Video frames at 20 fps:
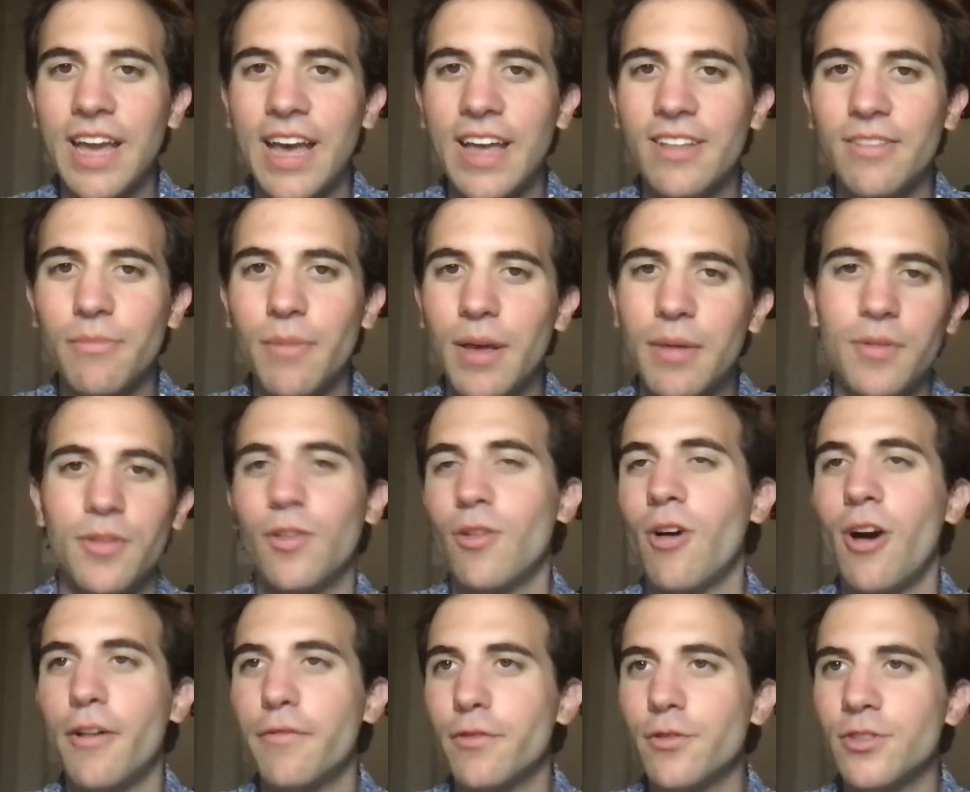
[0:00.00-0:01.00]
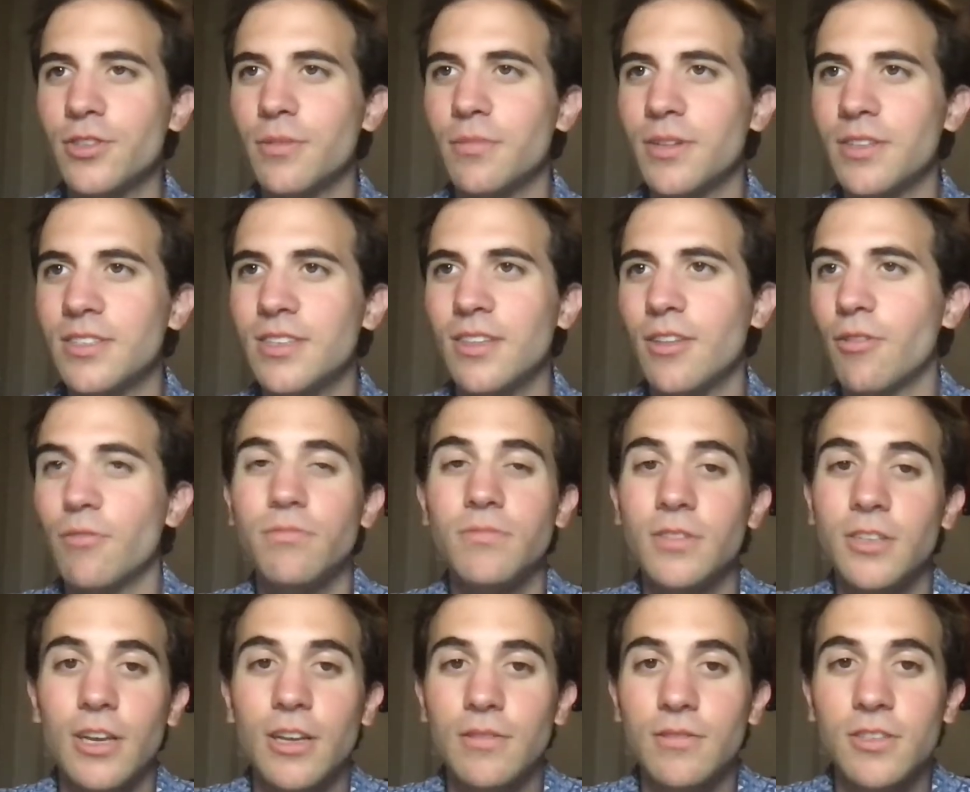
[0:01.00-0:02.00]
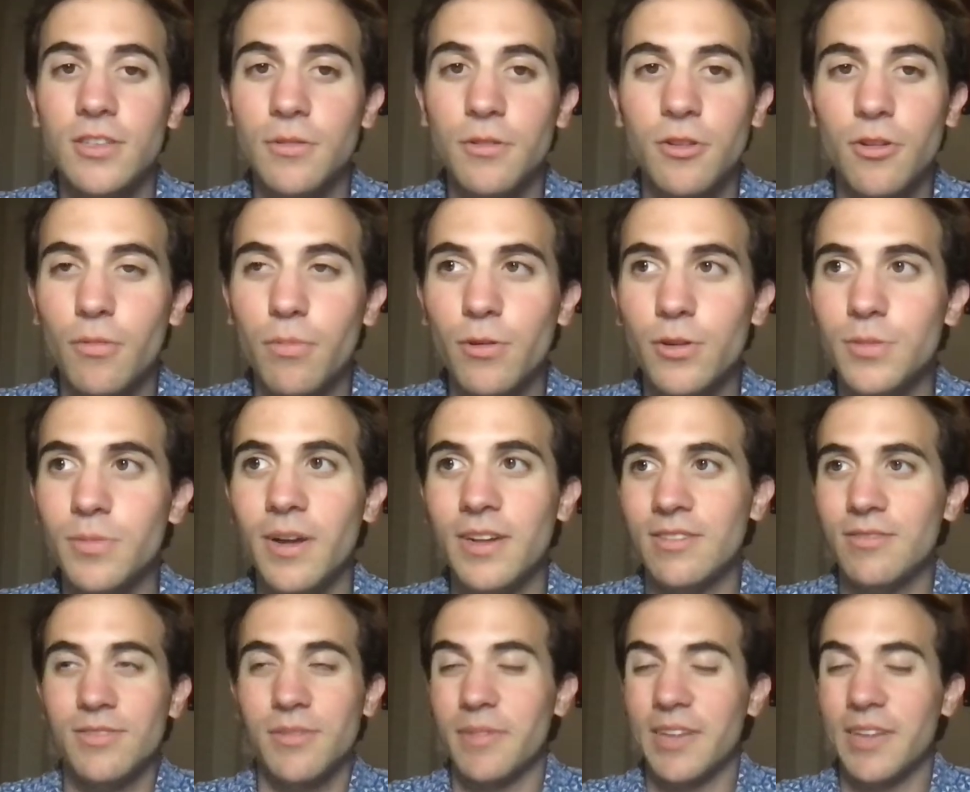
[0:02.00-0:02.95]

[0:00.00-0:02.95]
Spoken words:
and maybe they'll offer they'll say some of their perspectives.